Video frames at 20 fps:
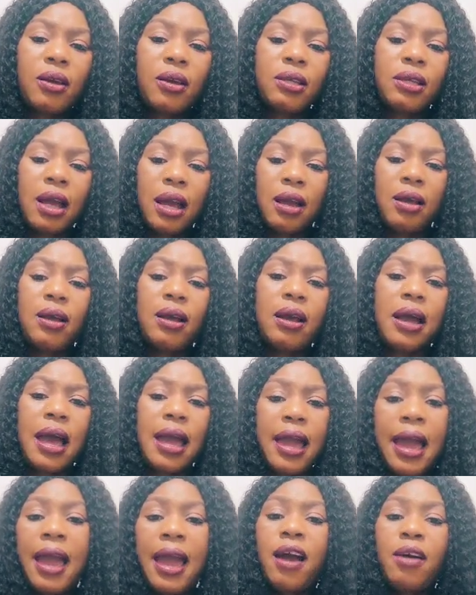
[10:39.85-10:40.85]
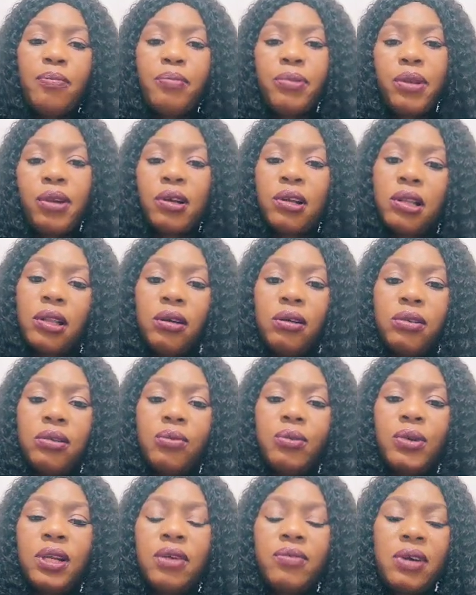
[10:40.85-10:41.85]
Yeah, I have blood clot.
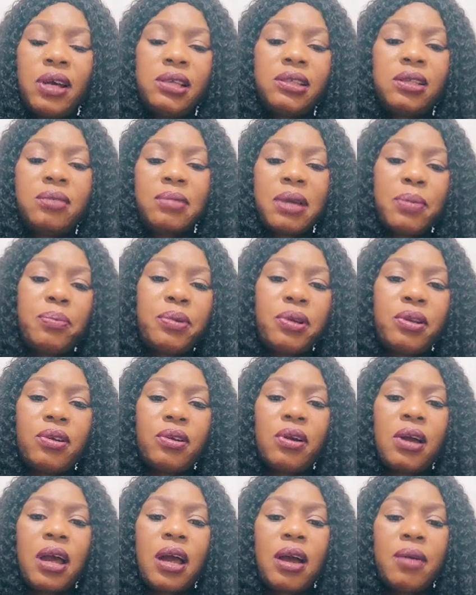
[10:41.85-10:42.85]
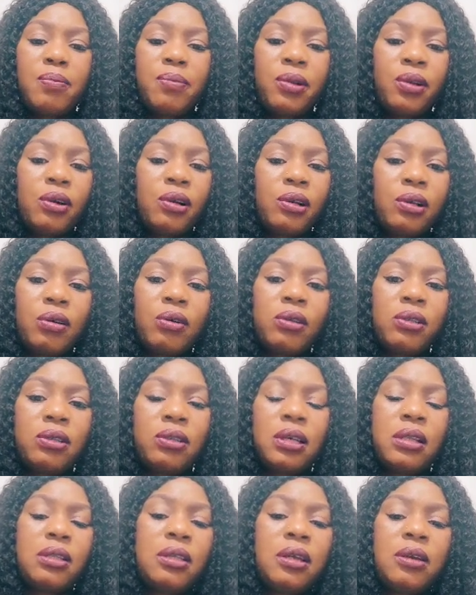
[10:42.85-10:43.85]
Whenever I see my period, I have blood clot.
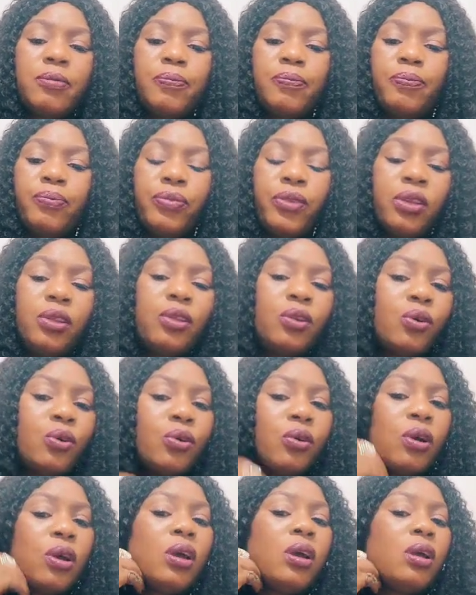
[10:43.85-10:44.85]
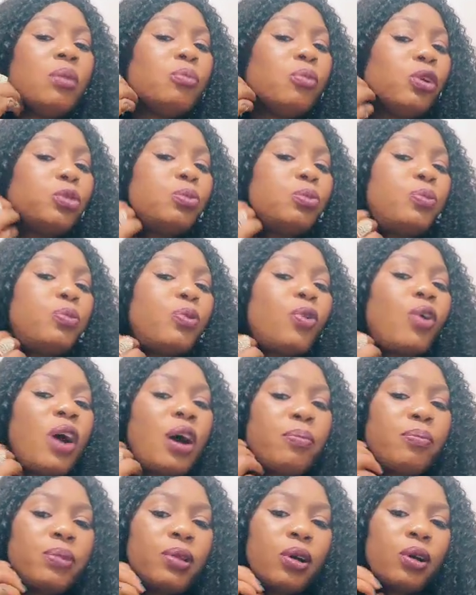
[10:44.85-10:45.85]
And then, most people
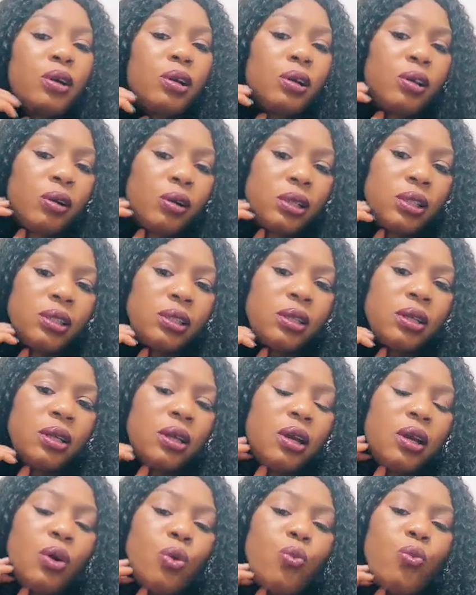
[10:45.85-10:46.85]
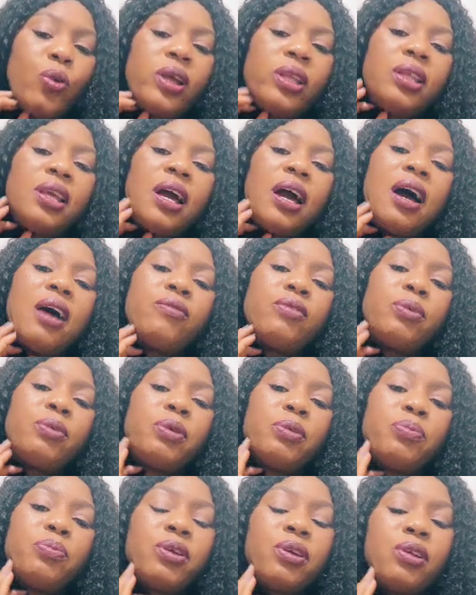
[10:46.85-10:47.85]
have blood clot when they're
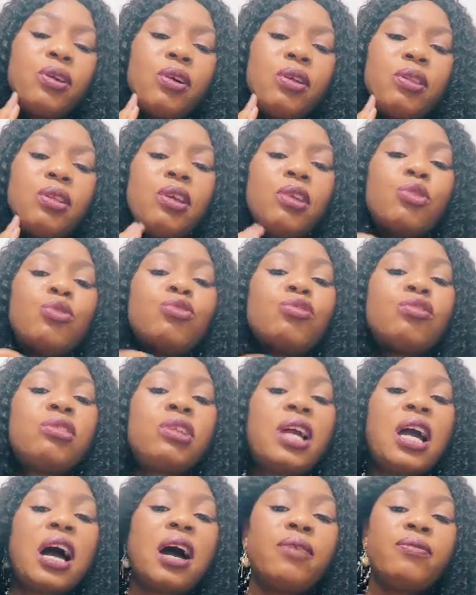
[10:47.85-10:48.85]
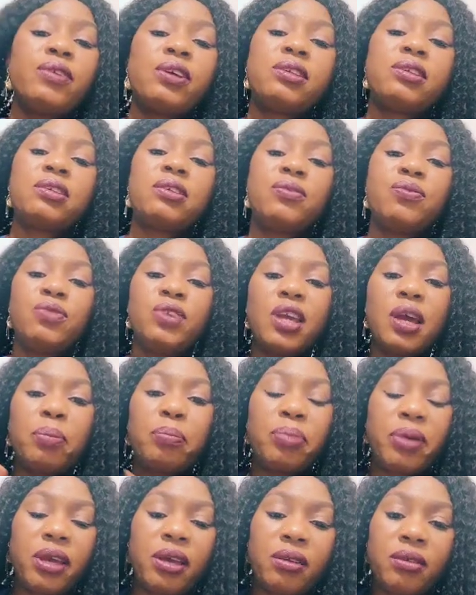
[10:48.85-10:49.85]
having a period. They usually have a severe
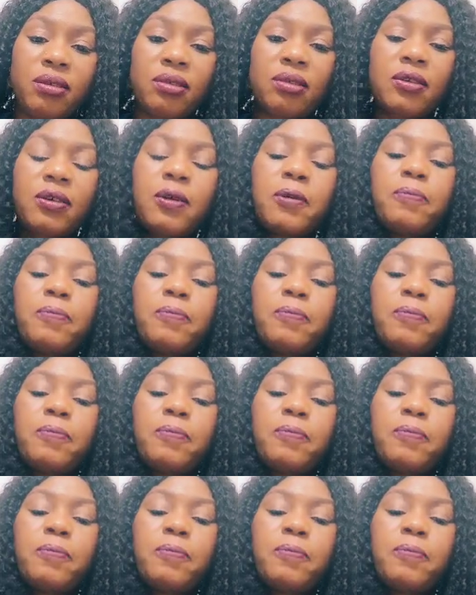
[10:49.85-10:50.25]
pain.